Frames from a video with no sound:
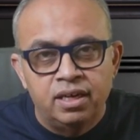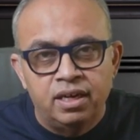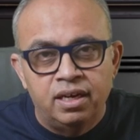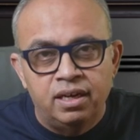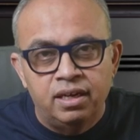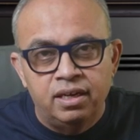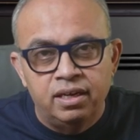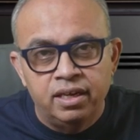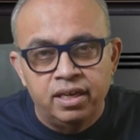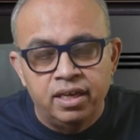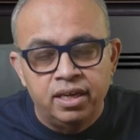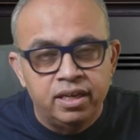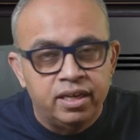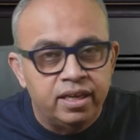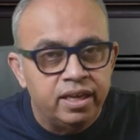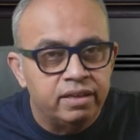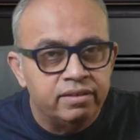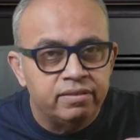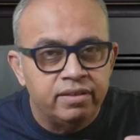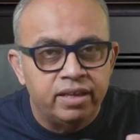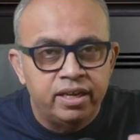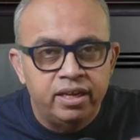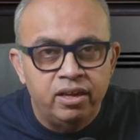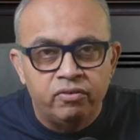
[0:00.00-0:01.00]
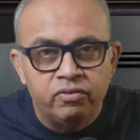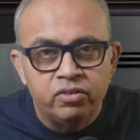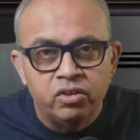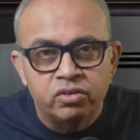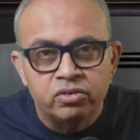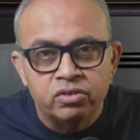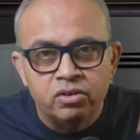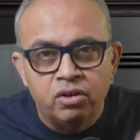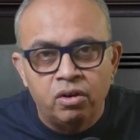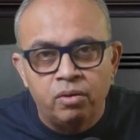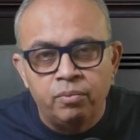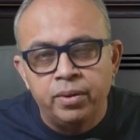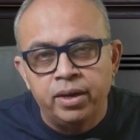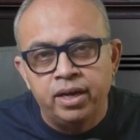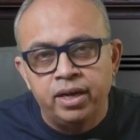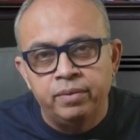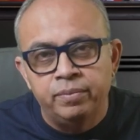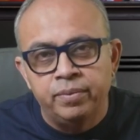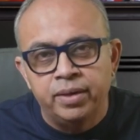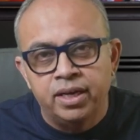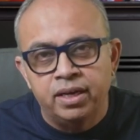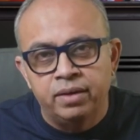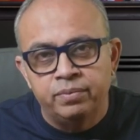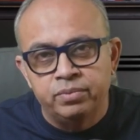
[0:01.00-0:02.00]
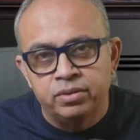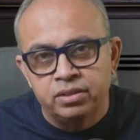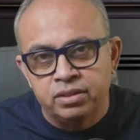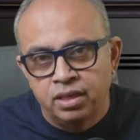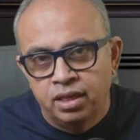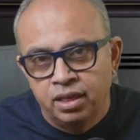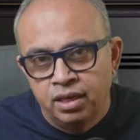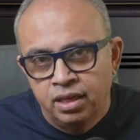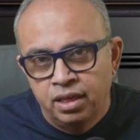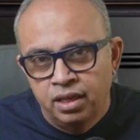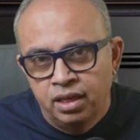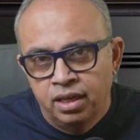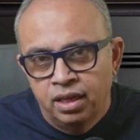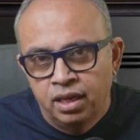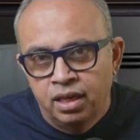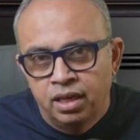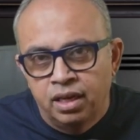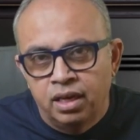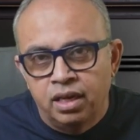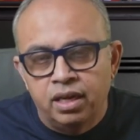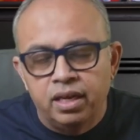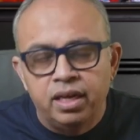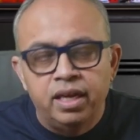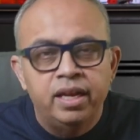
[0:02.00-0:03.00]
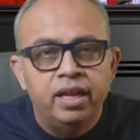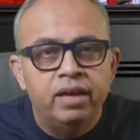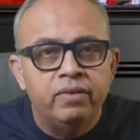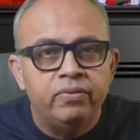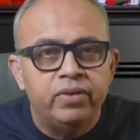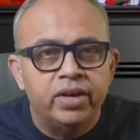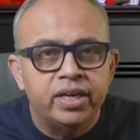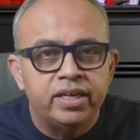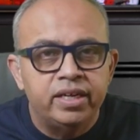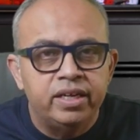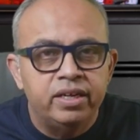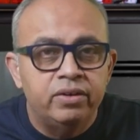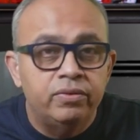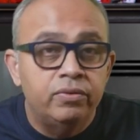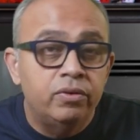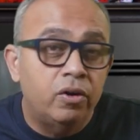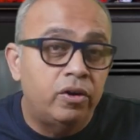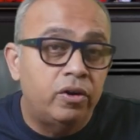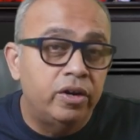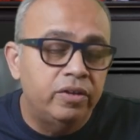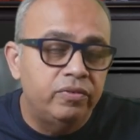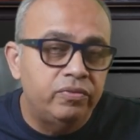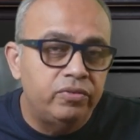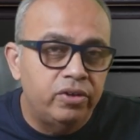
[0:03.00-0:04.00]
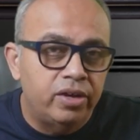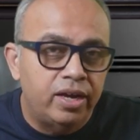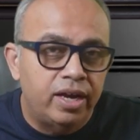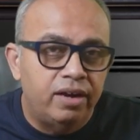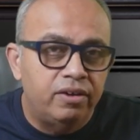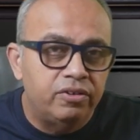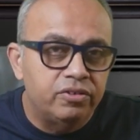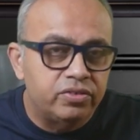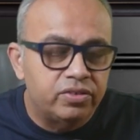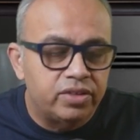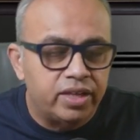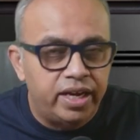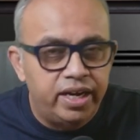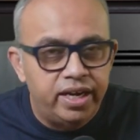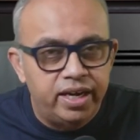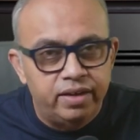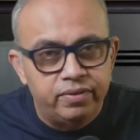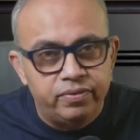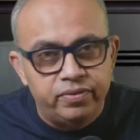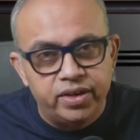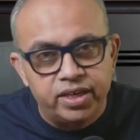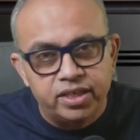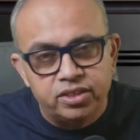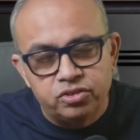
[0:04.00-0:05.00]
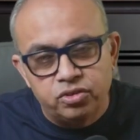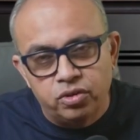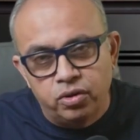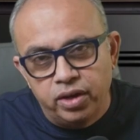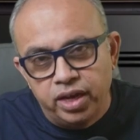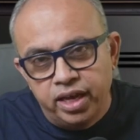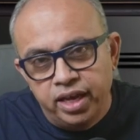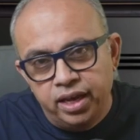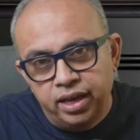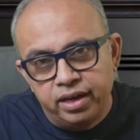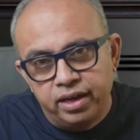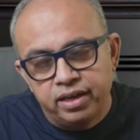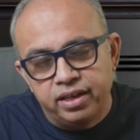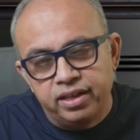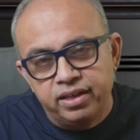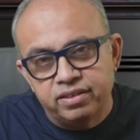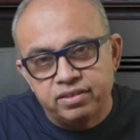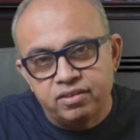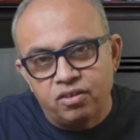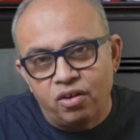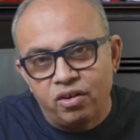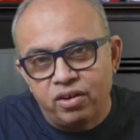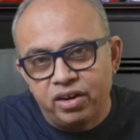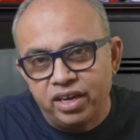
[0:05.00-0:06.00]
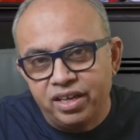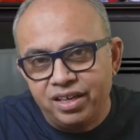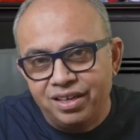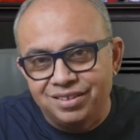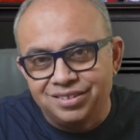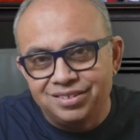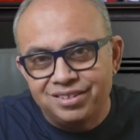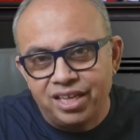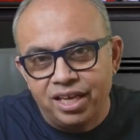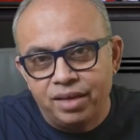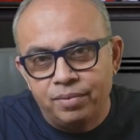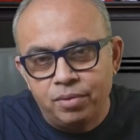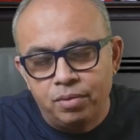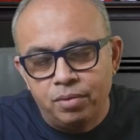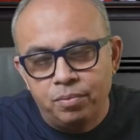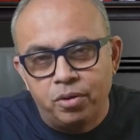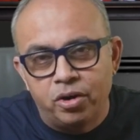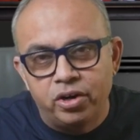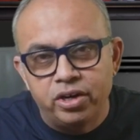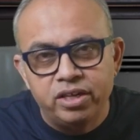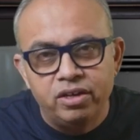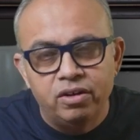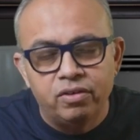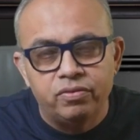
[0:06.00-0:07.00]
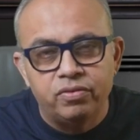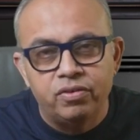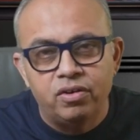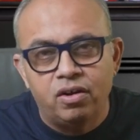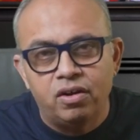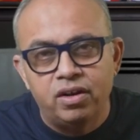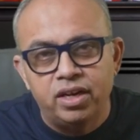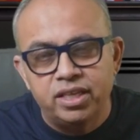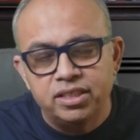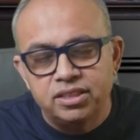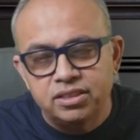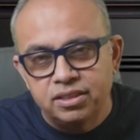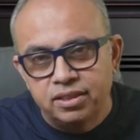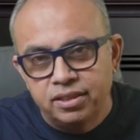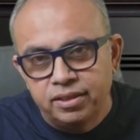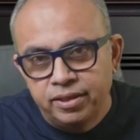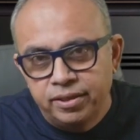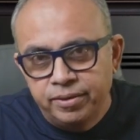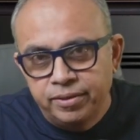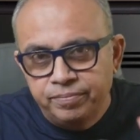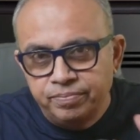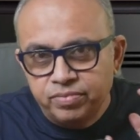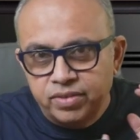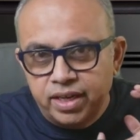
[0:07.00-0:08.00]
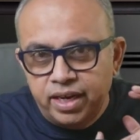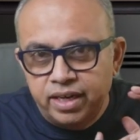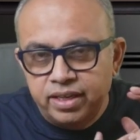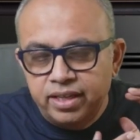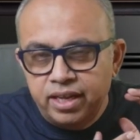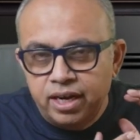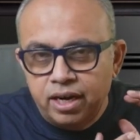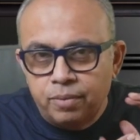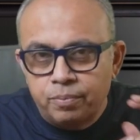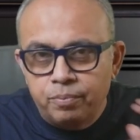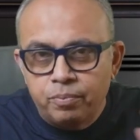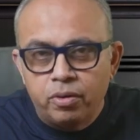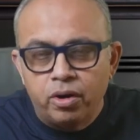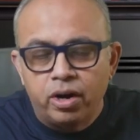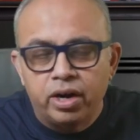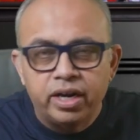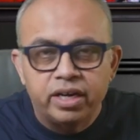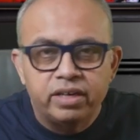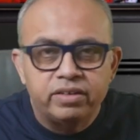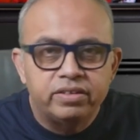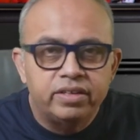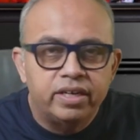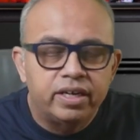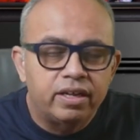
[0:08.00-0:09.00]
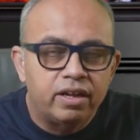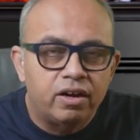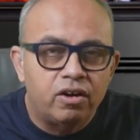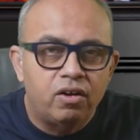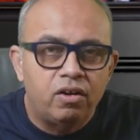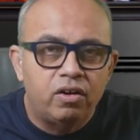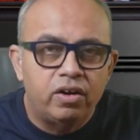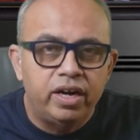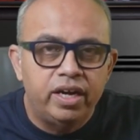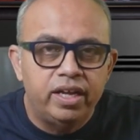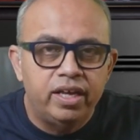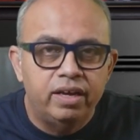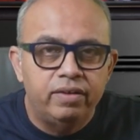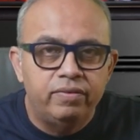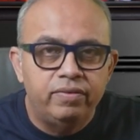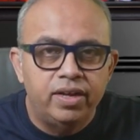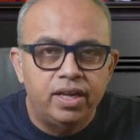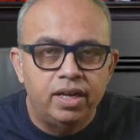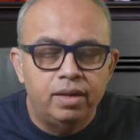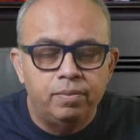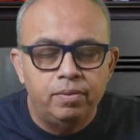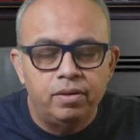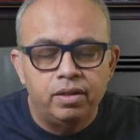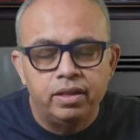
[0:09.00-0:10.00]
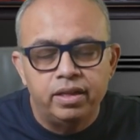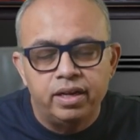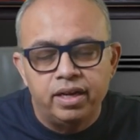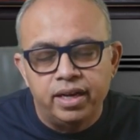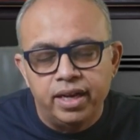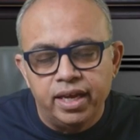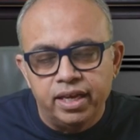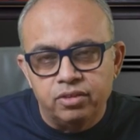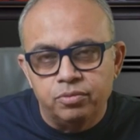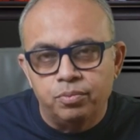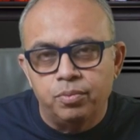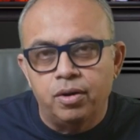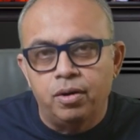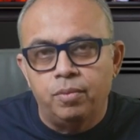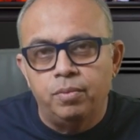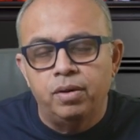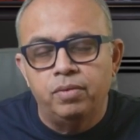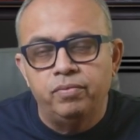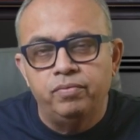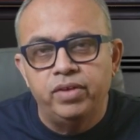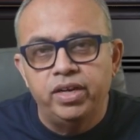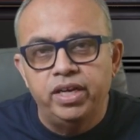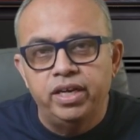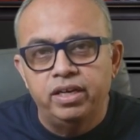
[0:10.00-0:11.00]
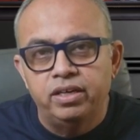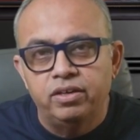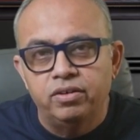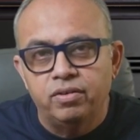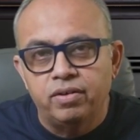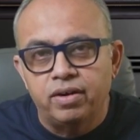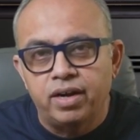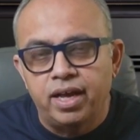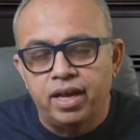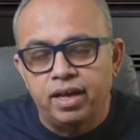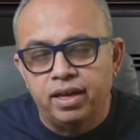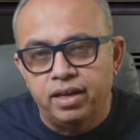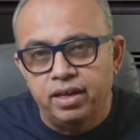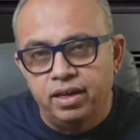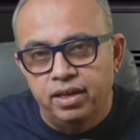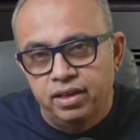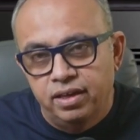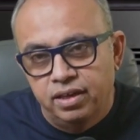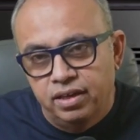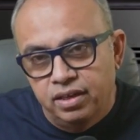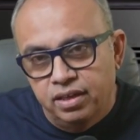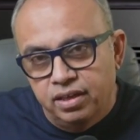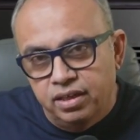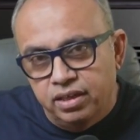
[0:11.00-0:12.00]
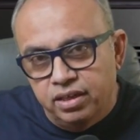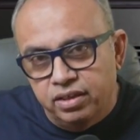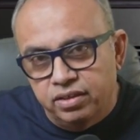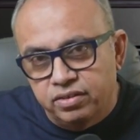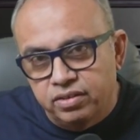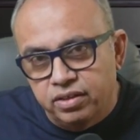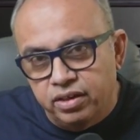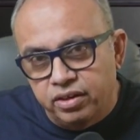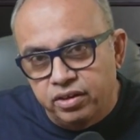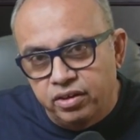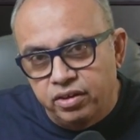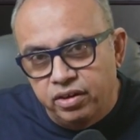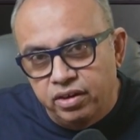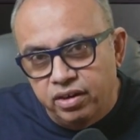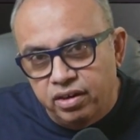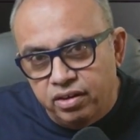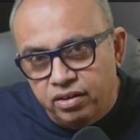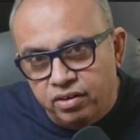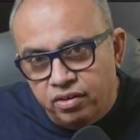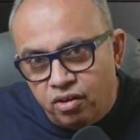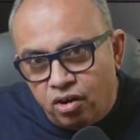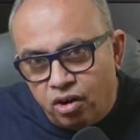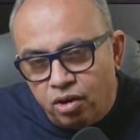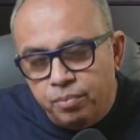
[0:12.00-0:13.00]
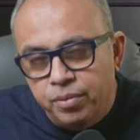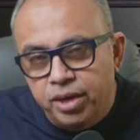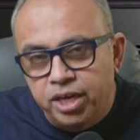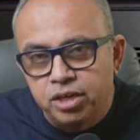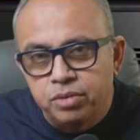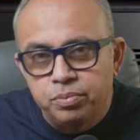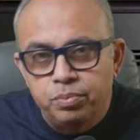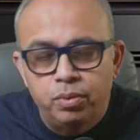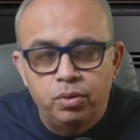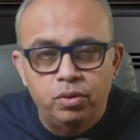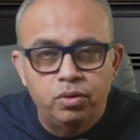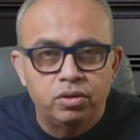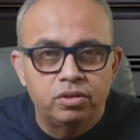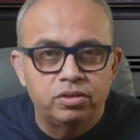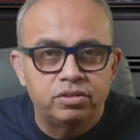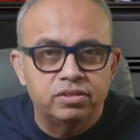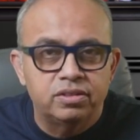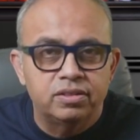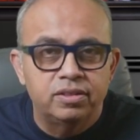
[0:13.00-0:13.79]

in case any of those component becomes ineffective, or if you have side effects. So ART is already a stable body of knowledge, and there are products that are already available. The next problem we need to crack is the dormant pools,